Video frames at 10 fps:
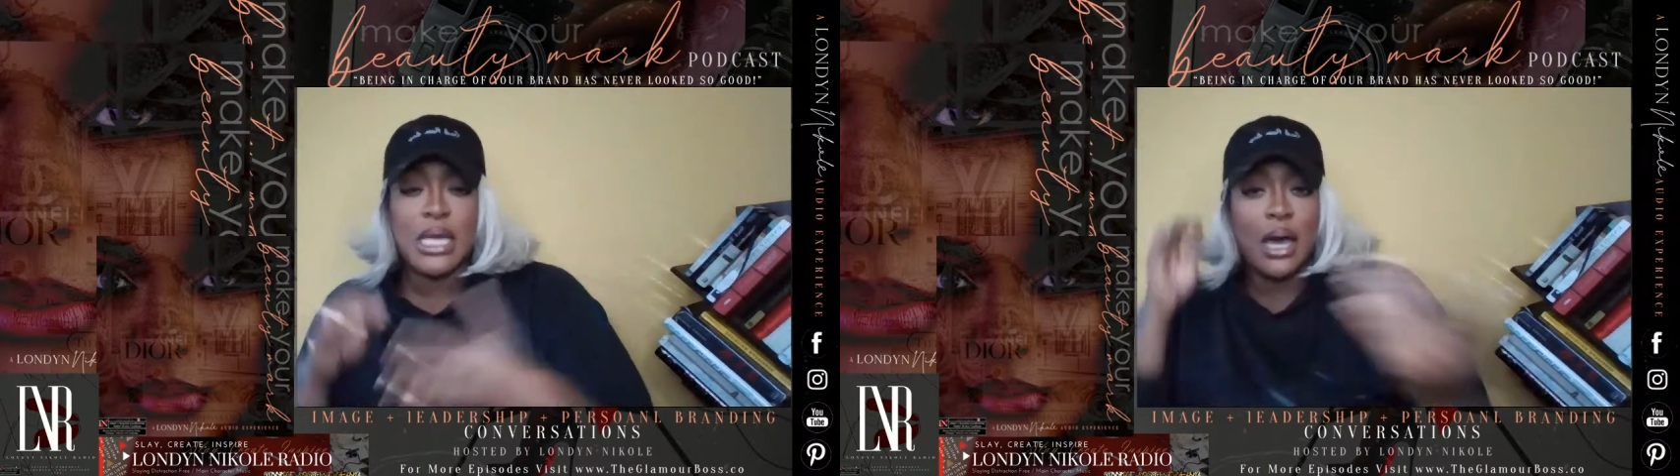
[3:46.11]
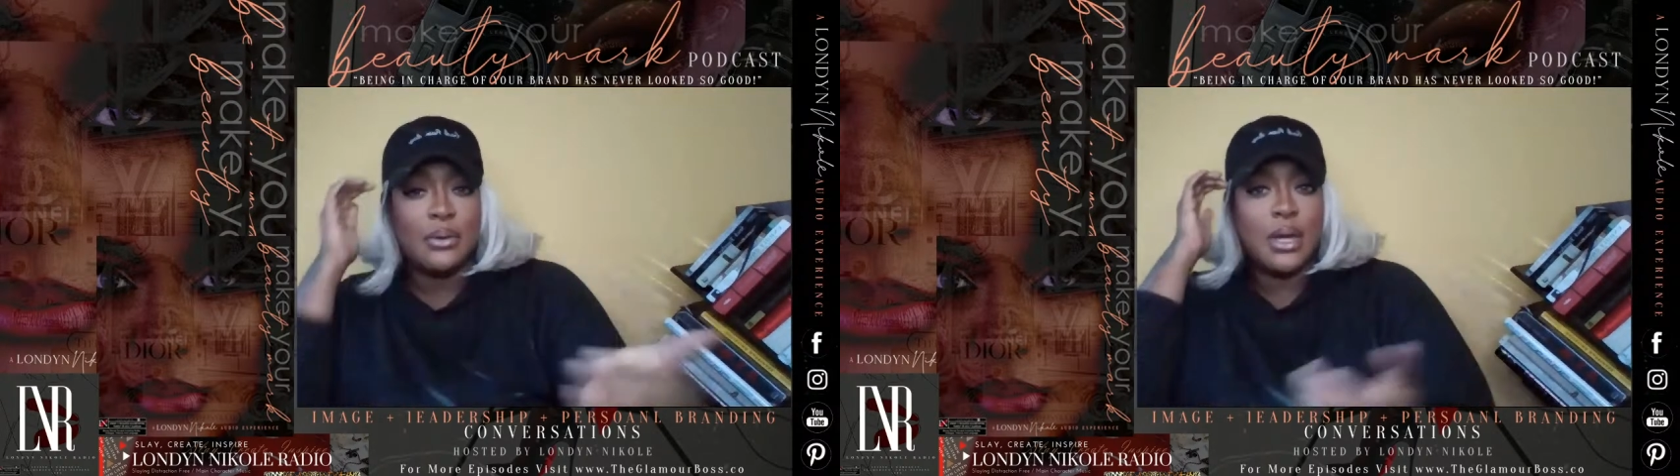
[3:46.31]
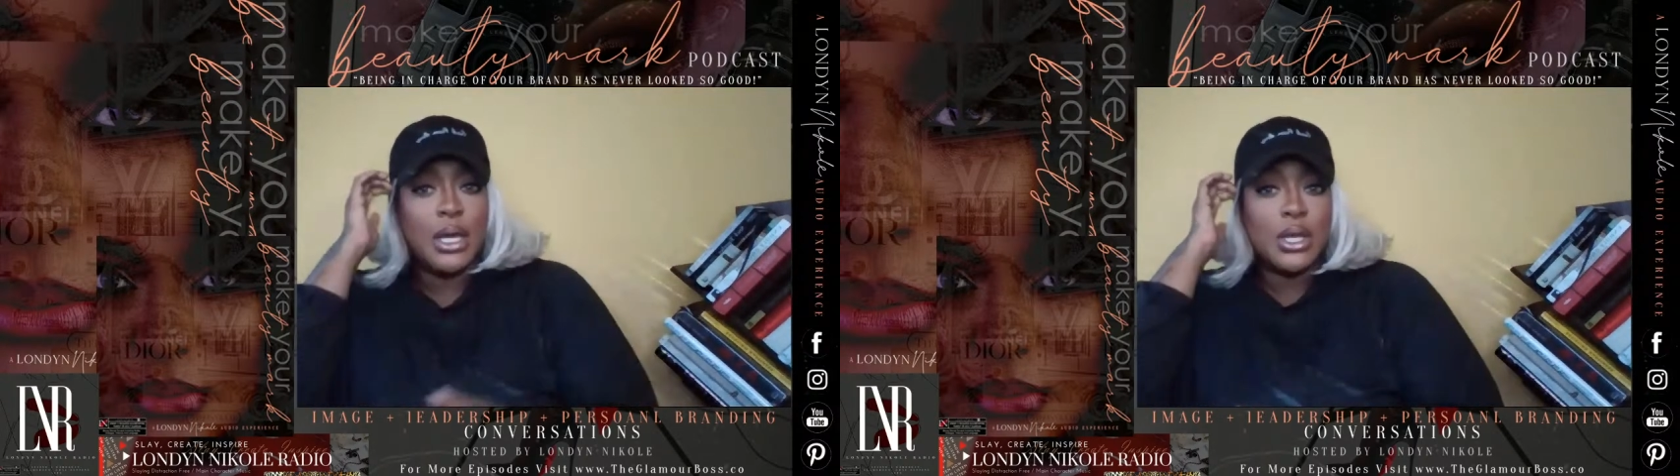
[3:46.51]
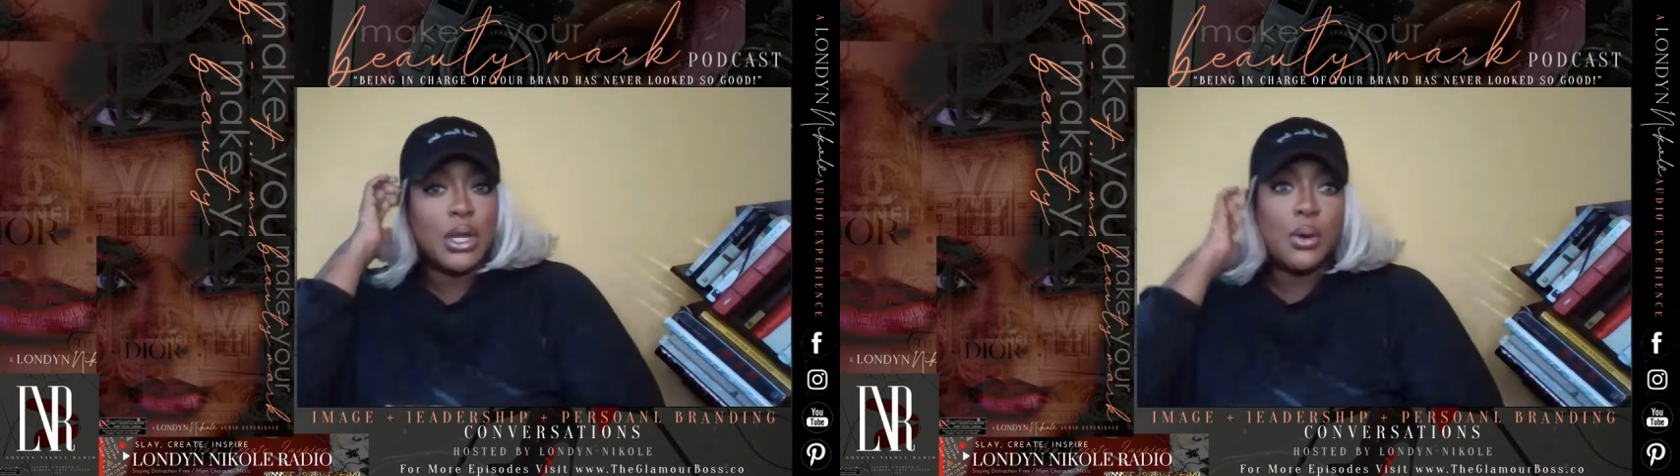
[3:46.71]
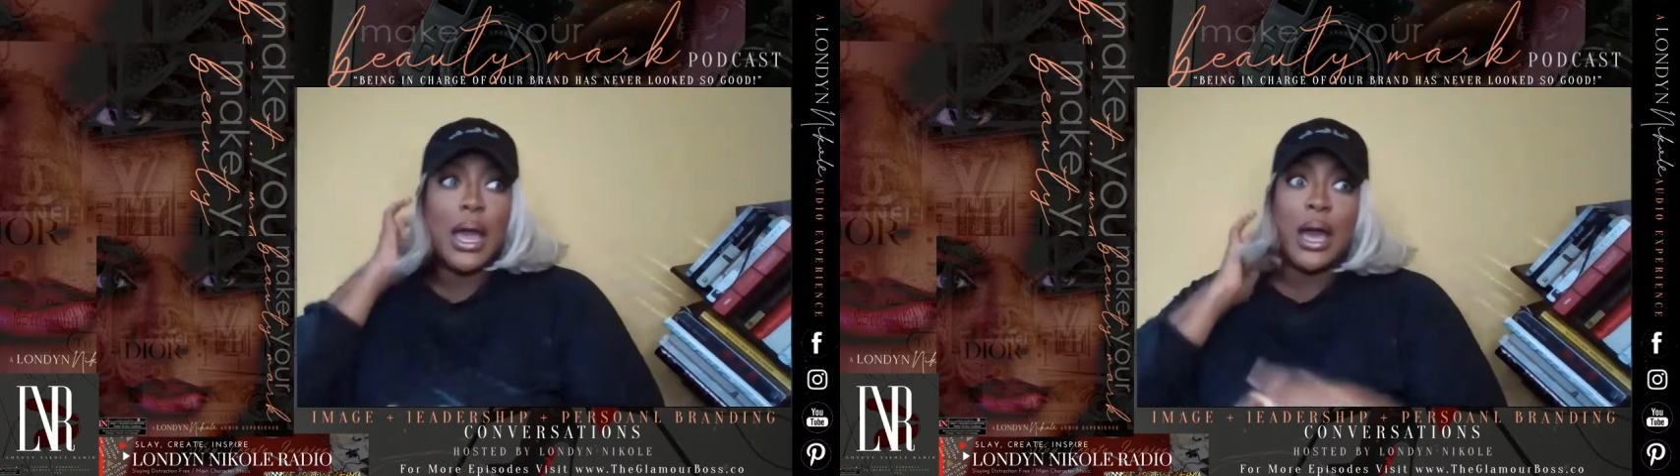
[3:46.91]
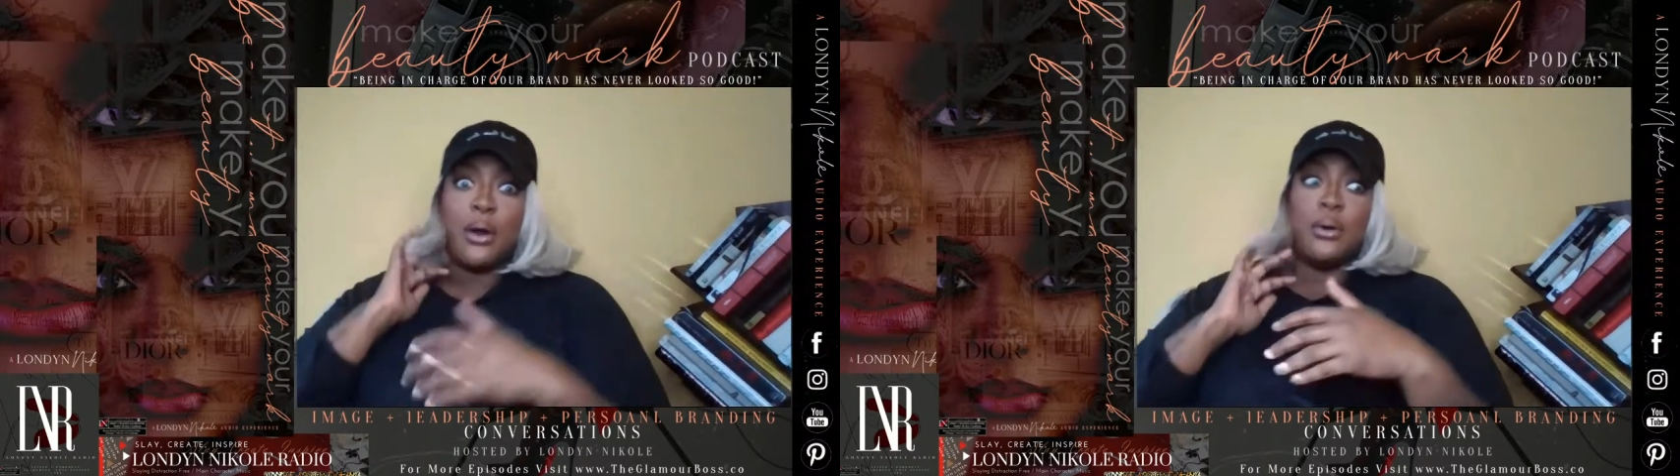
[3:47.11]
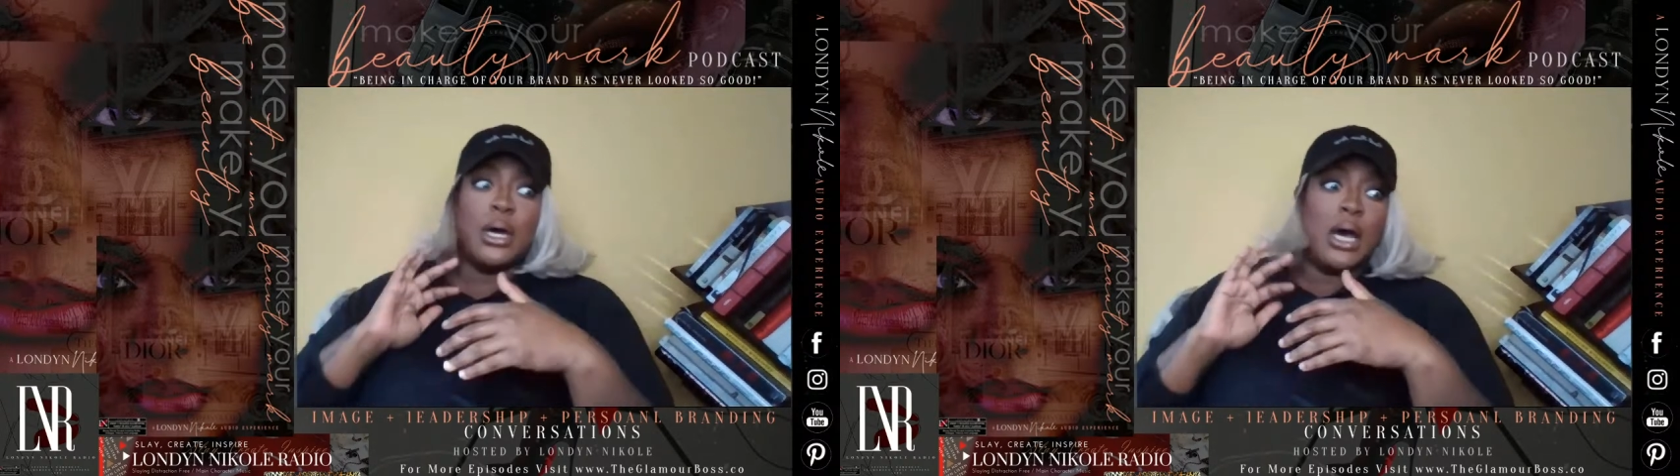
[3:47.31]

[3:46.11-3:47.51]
how, how